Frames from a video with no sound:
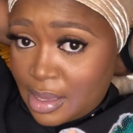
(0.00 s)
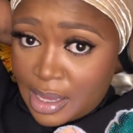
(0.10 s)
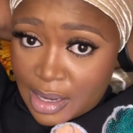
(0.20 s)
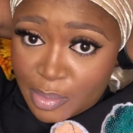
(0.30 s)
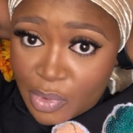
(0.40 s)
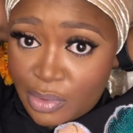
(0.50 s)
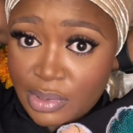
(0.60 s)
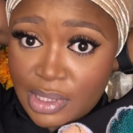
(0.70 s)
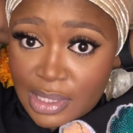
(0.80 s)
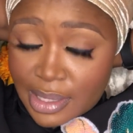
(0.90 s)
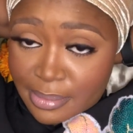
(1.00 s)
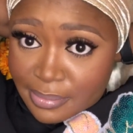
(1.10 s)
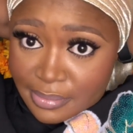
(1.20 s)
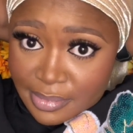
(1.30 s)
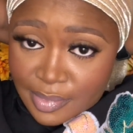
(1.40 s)
and I'm holding them
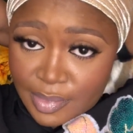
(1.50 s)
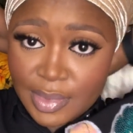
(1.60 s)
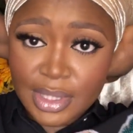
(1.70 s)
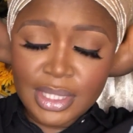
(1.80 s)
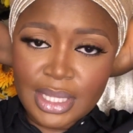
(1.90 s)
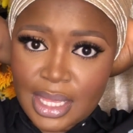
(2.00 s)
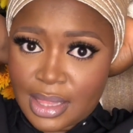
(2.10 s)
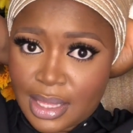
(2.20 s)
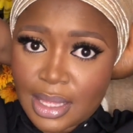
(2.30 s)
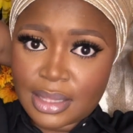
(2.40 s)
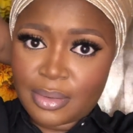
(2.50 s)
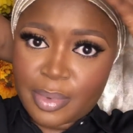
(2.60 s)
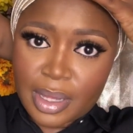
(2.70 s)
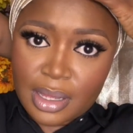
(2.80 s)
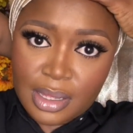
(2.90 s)
together at the
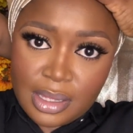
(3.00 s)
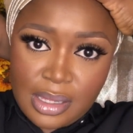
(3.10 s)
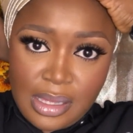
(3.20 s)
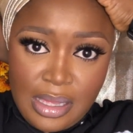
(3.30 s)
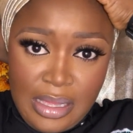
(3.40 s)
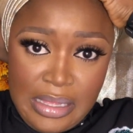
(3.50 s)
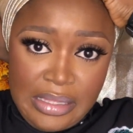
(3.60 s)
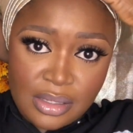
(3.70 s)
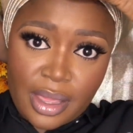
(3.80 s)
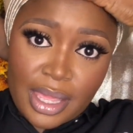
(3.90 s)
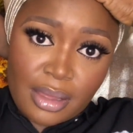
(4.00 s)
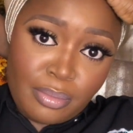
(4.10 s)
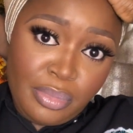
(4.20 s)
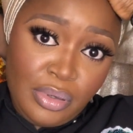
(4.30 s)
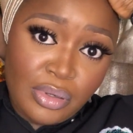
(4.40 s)
back, so I
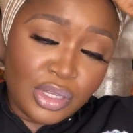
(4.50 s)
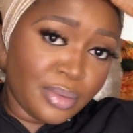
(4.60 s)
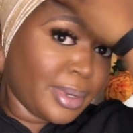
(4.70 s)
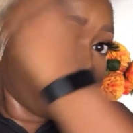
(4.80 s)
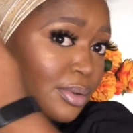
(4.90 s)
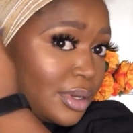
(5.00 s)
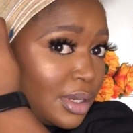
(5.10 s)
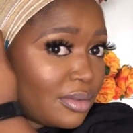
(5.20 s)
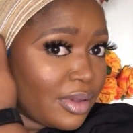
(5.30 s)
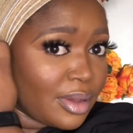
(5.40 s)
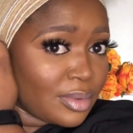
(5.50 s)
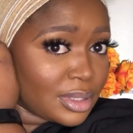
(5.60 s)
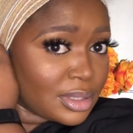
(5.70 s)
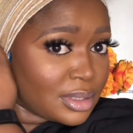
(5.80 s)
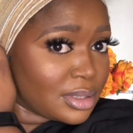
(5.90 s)
can push backward if I
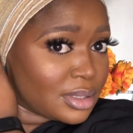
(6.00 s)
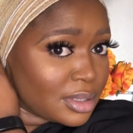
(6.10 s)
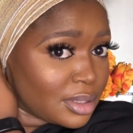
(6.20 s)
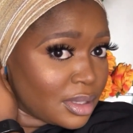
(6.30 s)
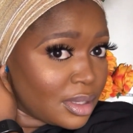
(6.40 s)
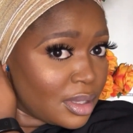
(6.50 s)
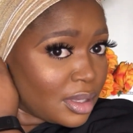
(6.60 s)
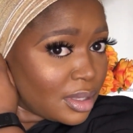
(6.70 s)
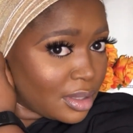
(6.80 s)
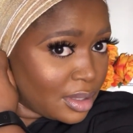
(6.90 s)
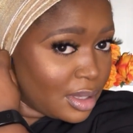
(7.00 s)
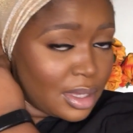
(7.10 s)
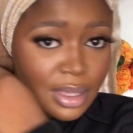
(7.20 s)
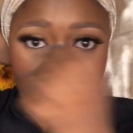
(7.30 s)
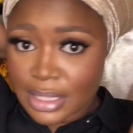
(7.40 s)
want.
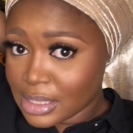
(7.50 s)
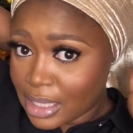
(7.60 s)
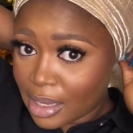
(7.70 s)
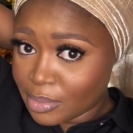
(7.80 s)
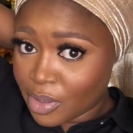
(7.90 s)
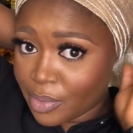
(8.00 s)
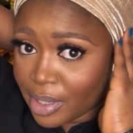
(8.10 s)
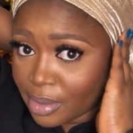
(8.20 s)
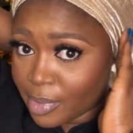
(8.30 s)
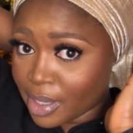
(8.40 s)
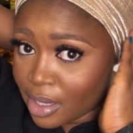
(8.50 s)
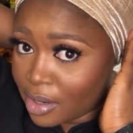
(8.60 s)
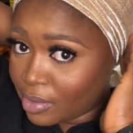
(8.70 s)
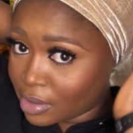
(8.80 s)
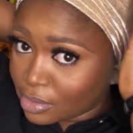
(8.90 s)
You can see I'm not wearing my
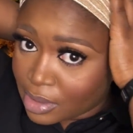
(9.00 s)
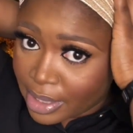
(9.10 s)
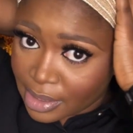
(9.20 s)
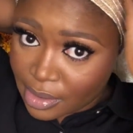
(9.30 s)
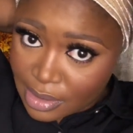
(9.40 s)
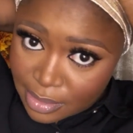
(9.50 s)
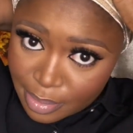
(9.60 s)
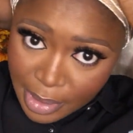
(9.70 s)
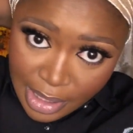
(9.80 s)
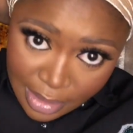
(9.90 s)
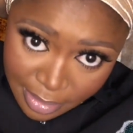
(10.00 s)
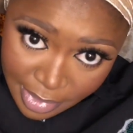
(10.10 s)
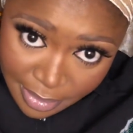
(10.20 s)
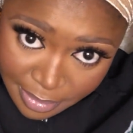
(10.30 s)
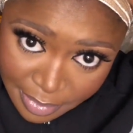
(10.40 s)
earring so that it doesn't pin me.
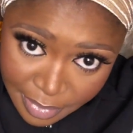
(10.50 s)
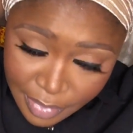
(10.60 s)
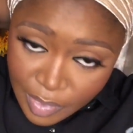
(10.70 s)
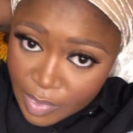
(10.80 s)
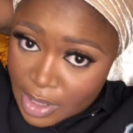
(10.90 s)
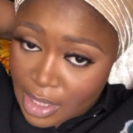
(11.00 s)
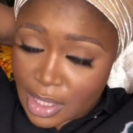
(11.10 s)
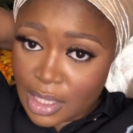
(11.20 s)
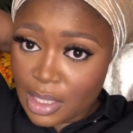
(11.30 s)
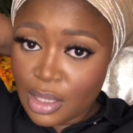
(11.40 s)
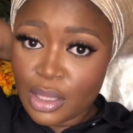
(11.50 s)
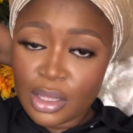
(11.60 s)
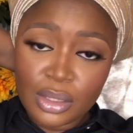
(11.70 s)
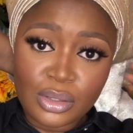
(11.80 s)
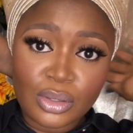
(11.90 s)
Okay,
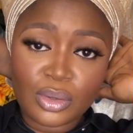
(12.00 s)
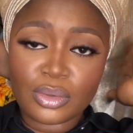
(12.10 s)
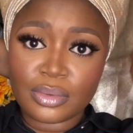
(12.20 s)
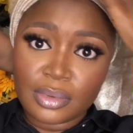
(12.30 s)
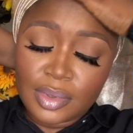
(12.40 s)
so